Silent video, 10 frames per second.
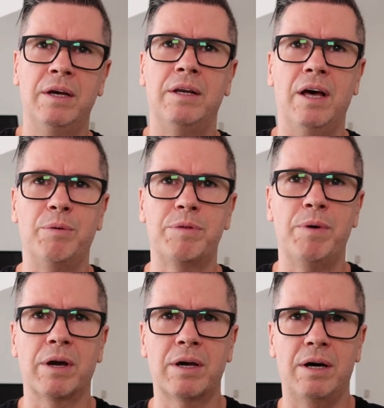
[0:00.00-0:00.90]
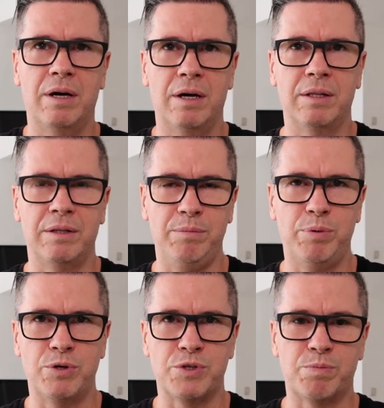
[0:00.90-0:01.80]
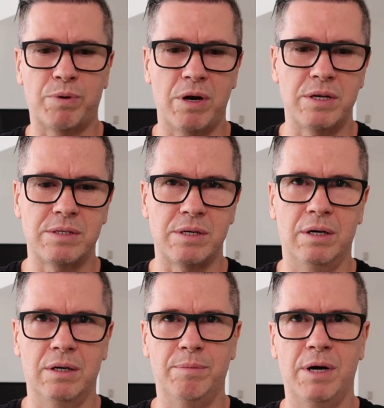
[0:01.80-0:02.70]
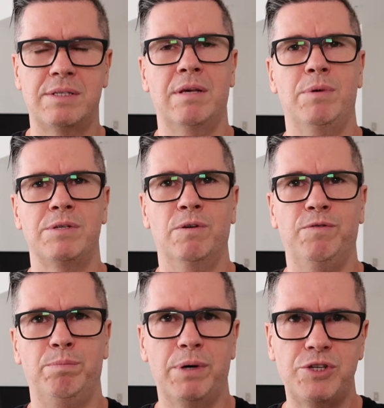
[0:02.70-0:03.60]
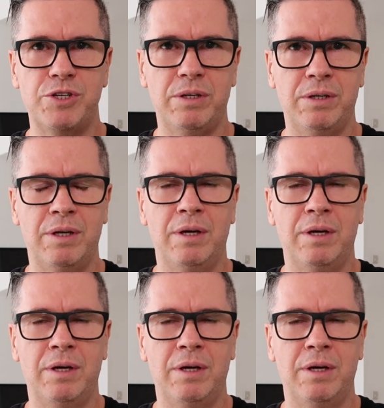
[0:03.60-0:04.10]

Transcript: Now with my car, the purchase price, I set myself a budget.